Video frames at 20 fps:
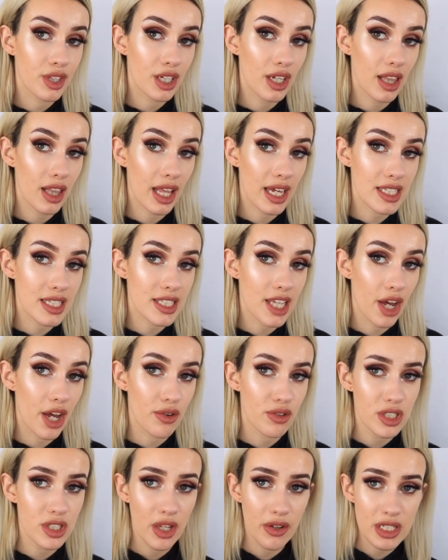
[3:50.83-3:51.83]
Like
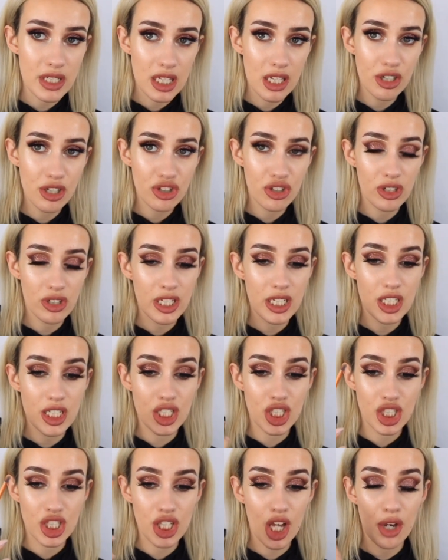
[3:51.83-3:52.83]
so. So it's literally
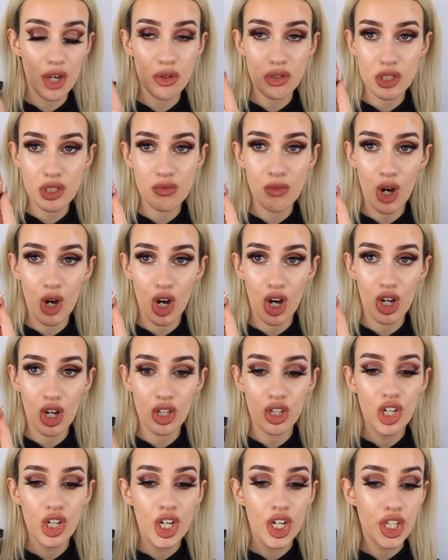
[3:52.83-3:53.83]
so
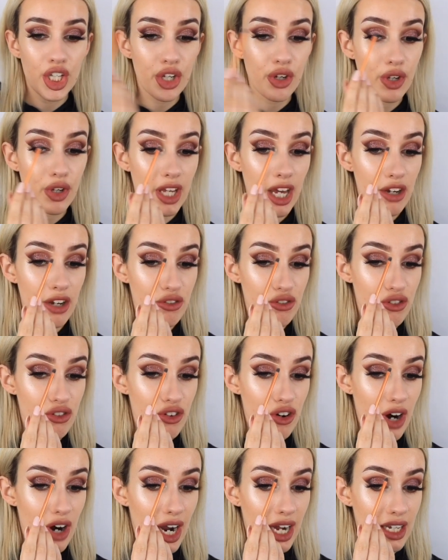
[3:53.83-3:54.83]
small, you can get
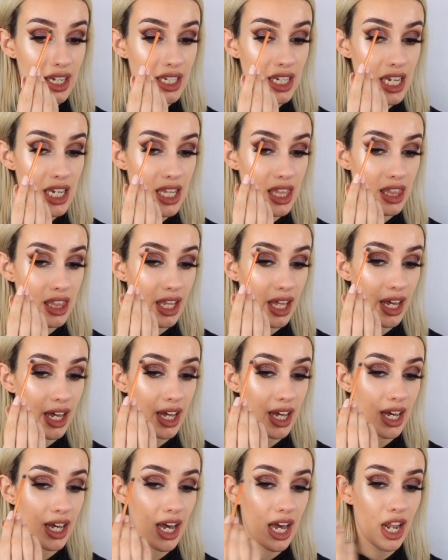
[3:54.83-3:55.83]
right in
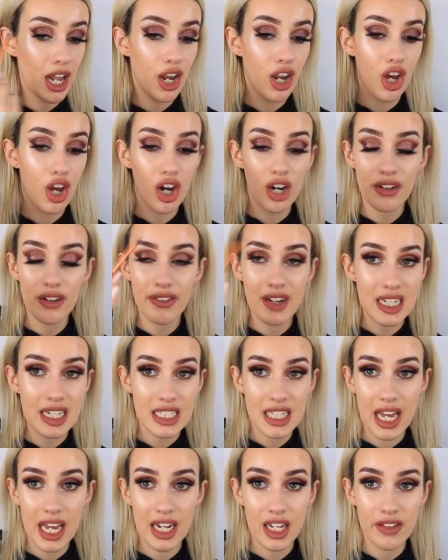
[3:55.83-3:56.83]
there and not affect
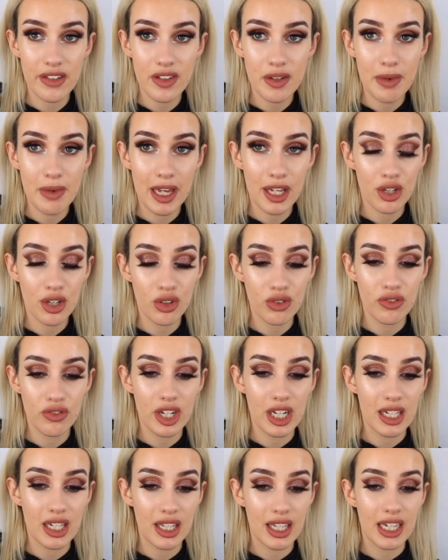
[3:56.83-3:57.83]
any of your makeup
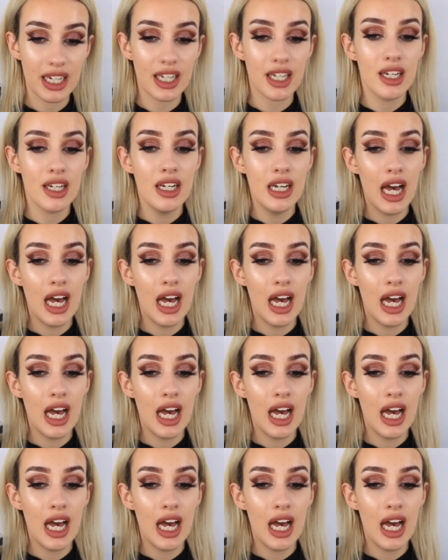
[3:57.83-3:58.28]
really.